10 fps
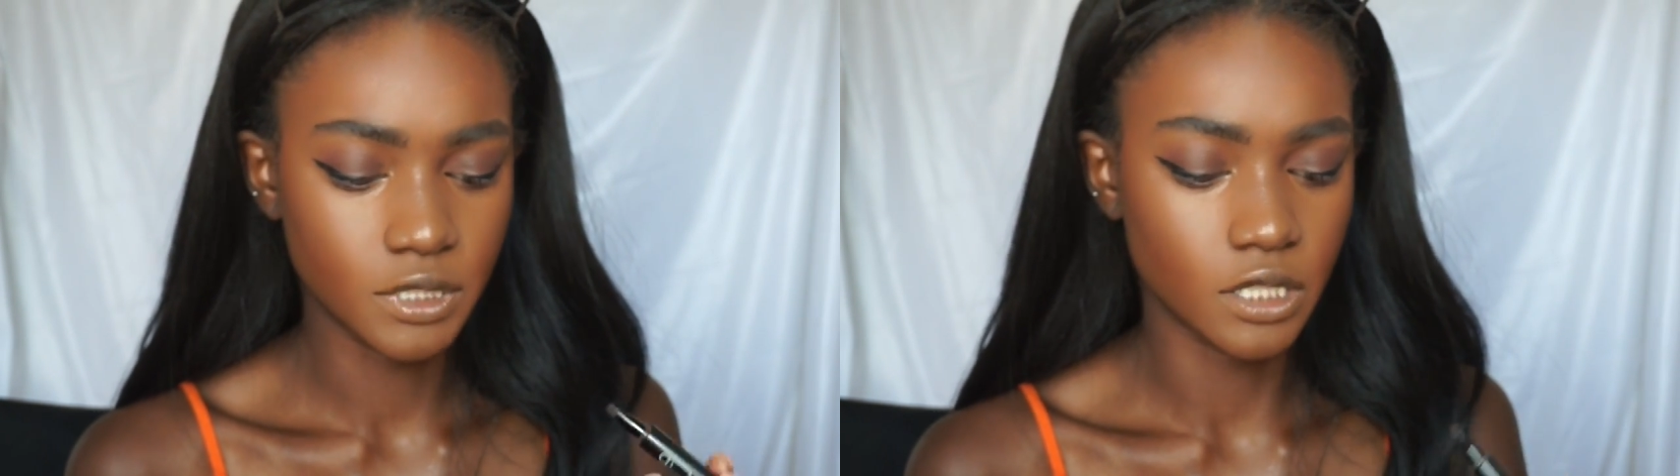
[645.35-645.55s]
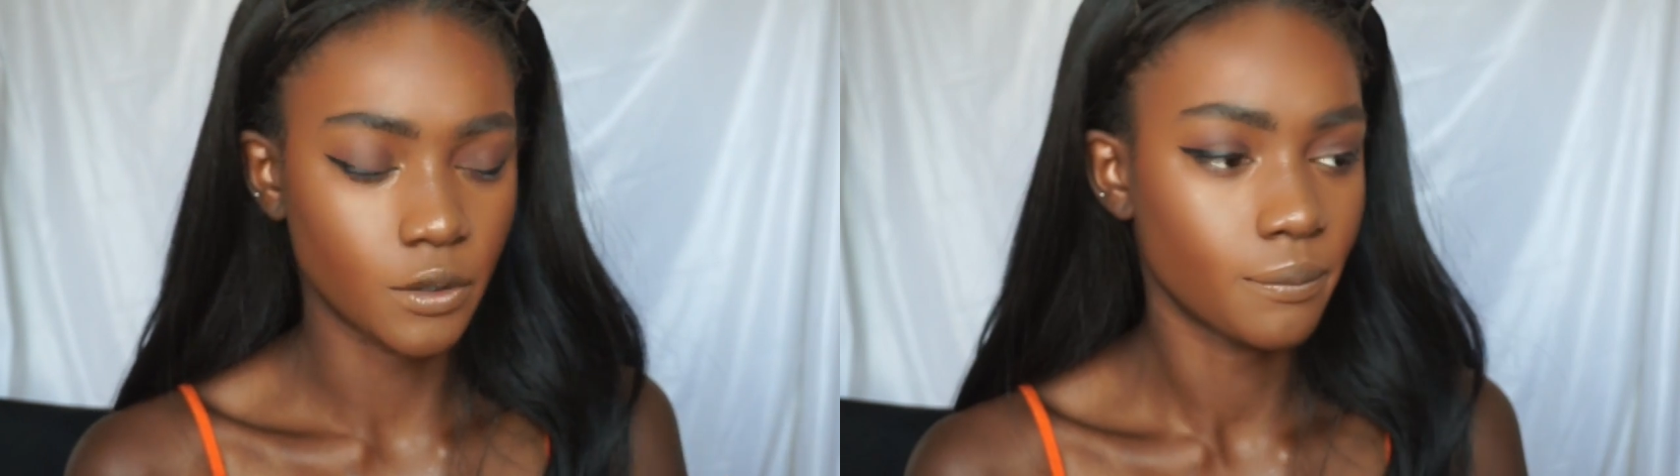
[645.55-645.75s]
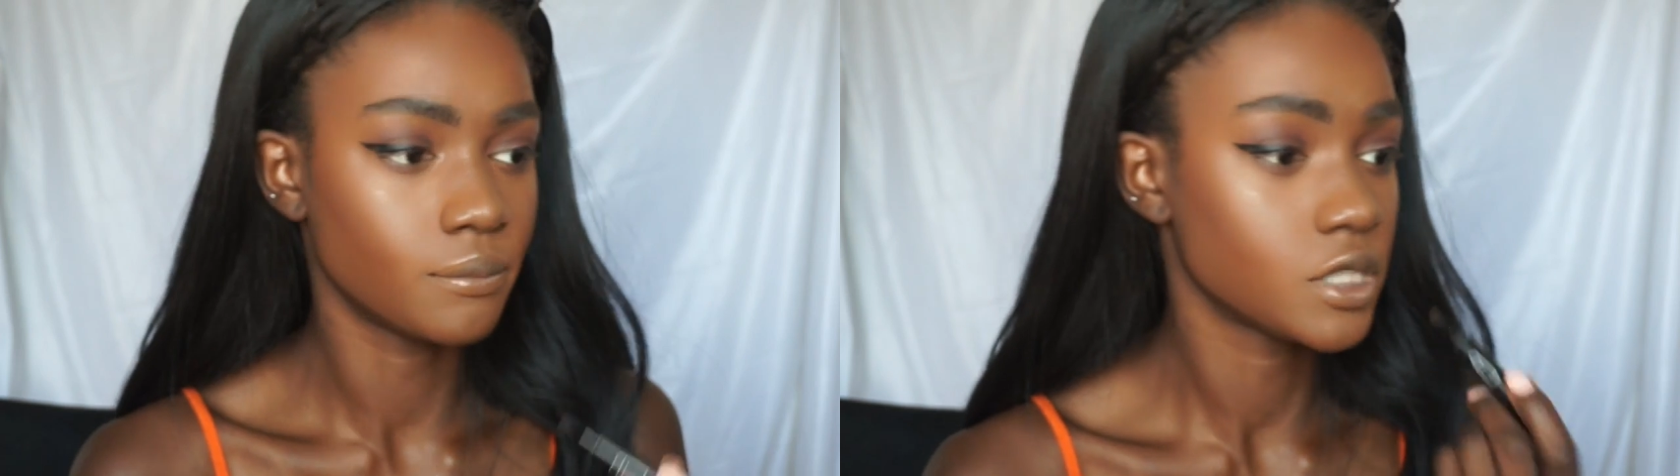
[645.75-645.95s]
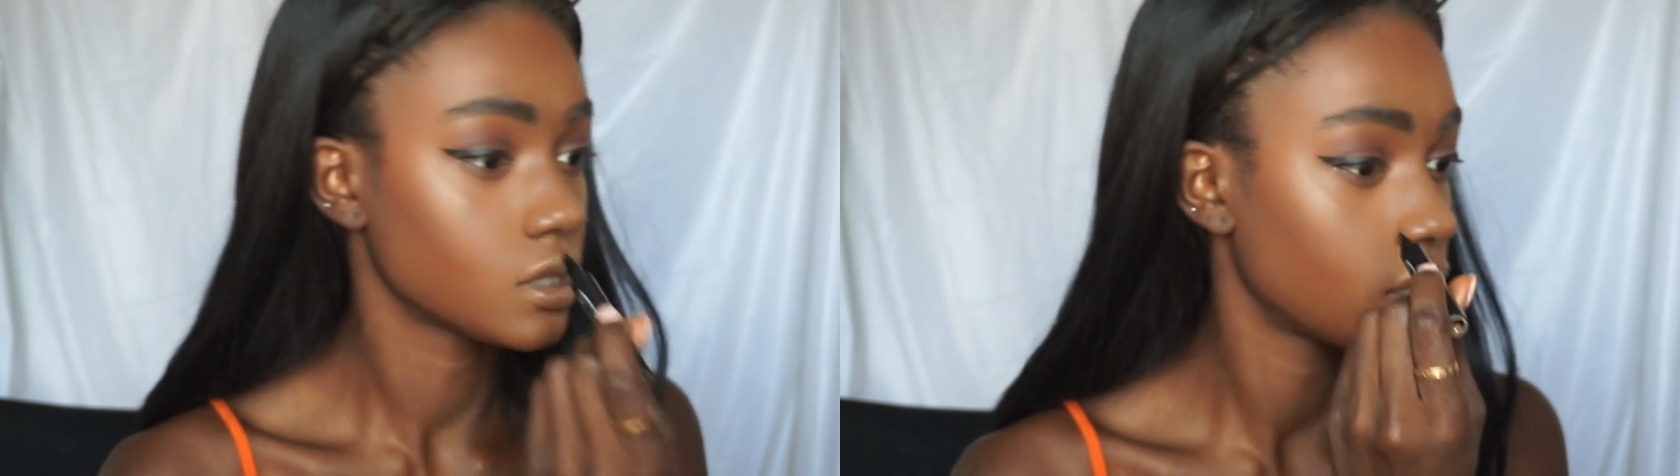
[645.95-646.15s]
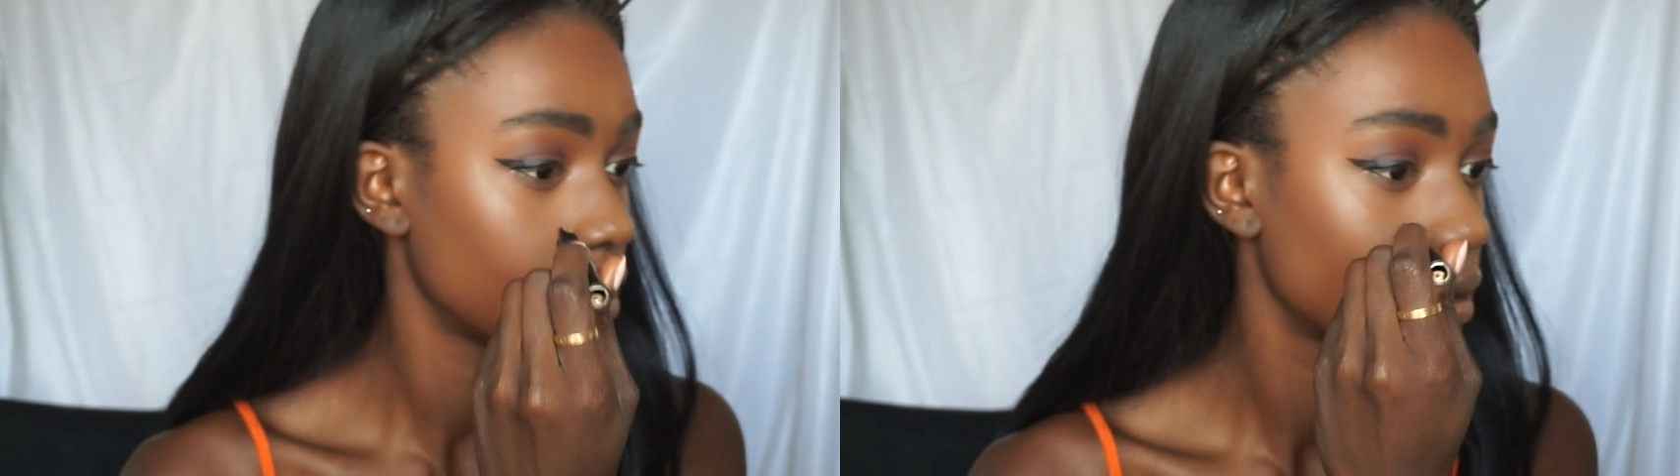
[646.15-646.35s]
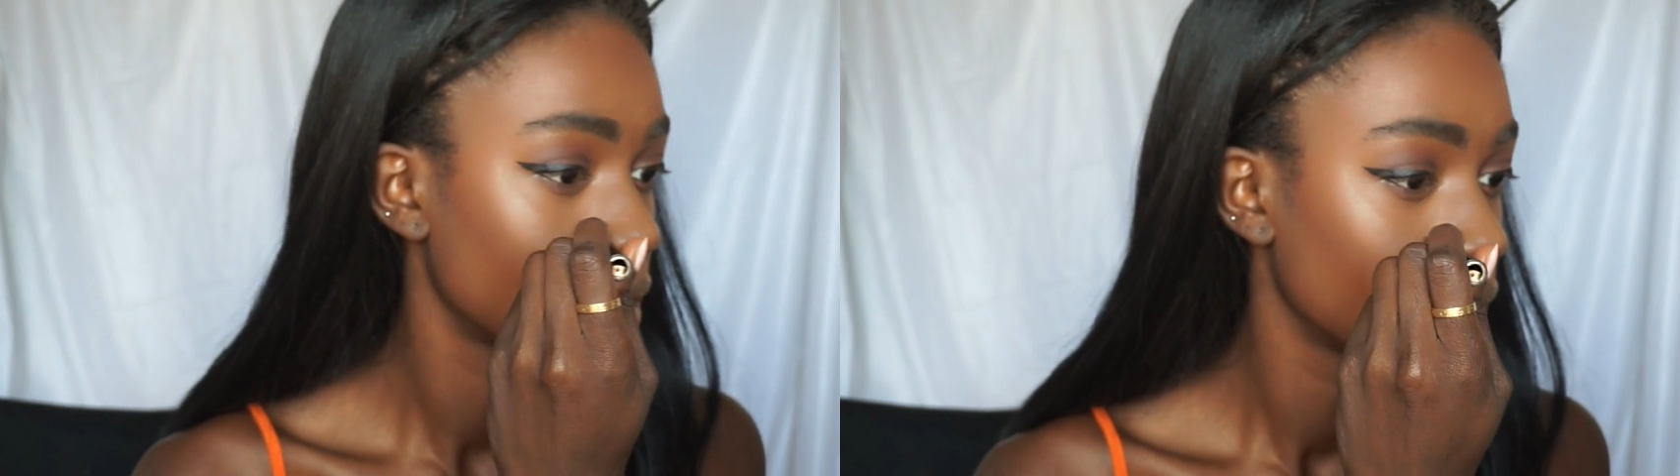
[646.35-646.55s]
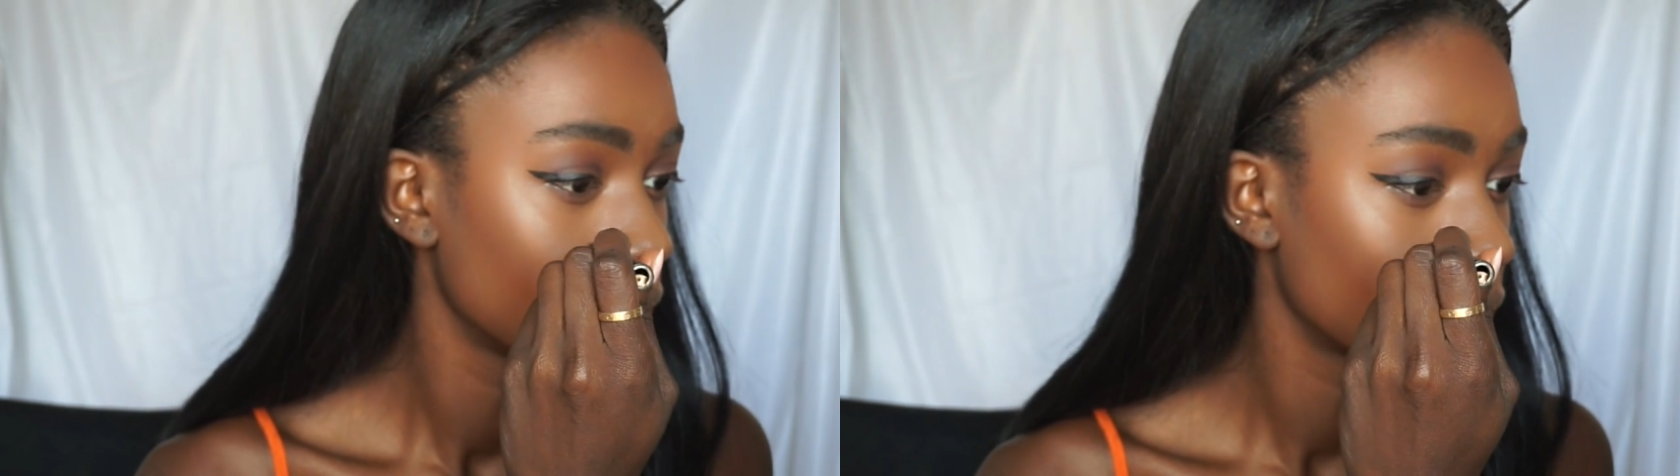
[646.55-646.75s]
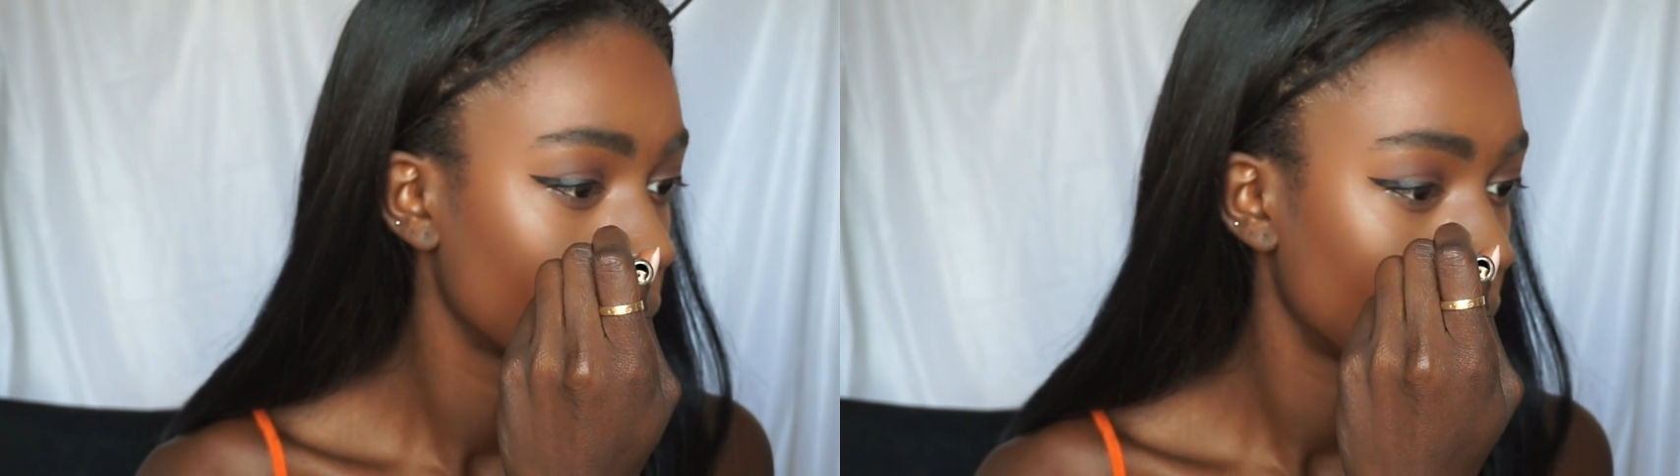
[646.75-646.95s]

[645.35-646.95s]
So I'm just gonna go